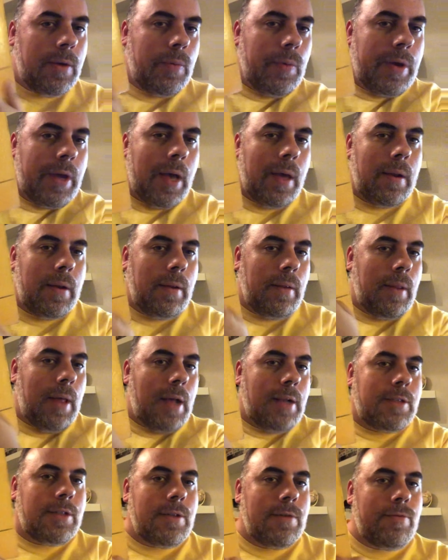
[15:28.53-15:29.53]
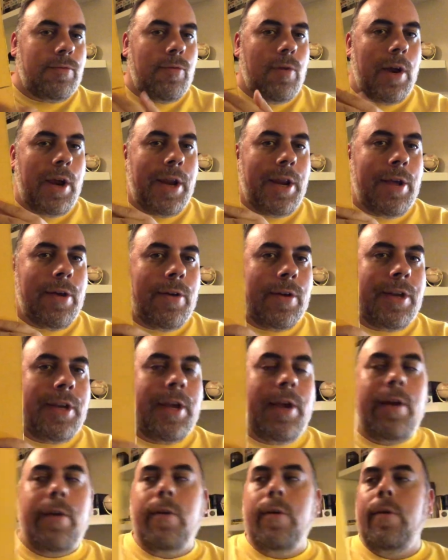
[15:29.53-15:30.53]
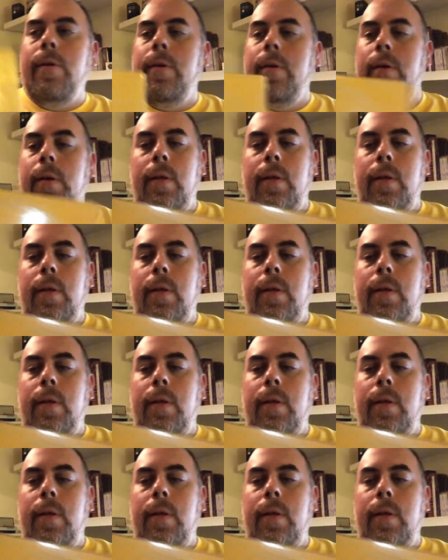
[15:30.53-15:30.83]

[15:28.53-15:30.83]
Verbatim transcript: We got lots of writing on here.